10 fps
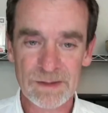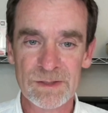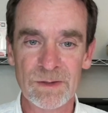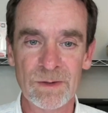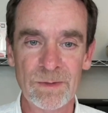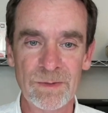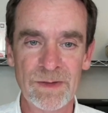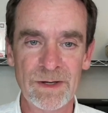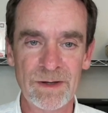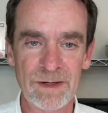So
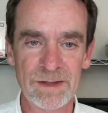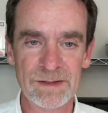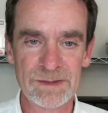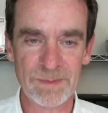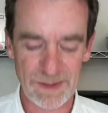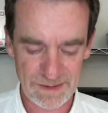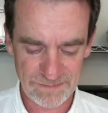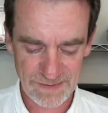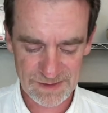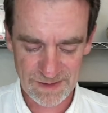there is my
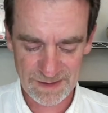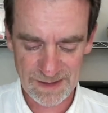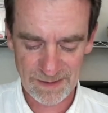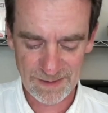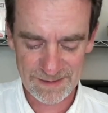device right now,